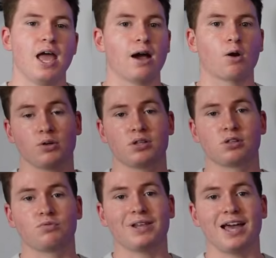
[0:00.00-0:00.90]
how
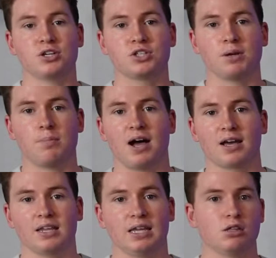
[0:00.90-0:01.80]
QANTAS' relationship
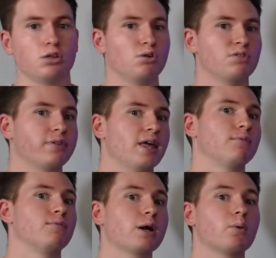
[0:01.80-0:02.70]
marketing is used for their
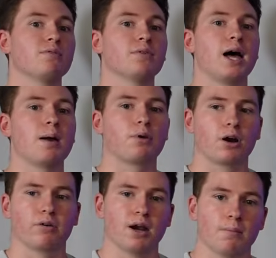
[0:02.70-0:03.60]
frequent flyer
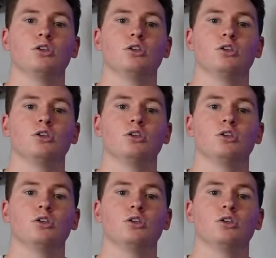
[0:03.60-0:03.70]
program.